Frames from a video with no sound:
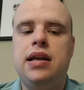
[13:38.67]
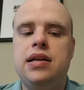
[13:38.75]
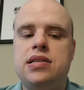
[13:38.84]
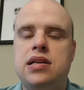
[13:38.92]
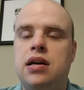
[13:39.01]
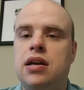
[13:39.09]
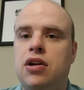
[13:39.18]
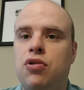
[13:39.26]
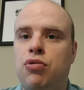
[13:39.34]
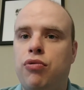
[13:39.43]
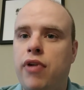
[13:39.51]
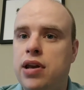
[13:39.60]
It is an
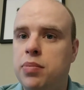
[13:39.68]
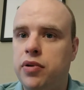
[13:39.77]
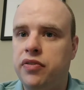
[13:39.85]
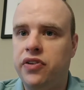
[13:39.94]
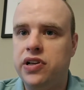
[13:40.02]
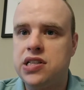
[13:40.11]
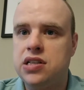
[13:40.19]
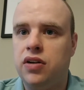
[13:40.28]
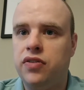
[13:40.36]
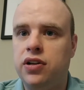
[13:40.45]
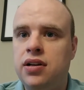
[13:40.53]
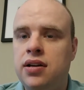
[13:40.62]
incredible first
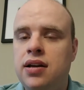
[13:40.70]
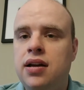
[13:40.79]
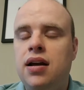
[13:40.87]
novel.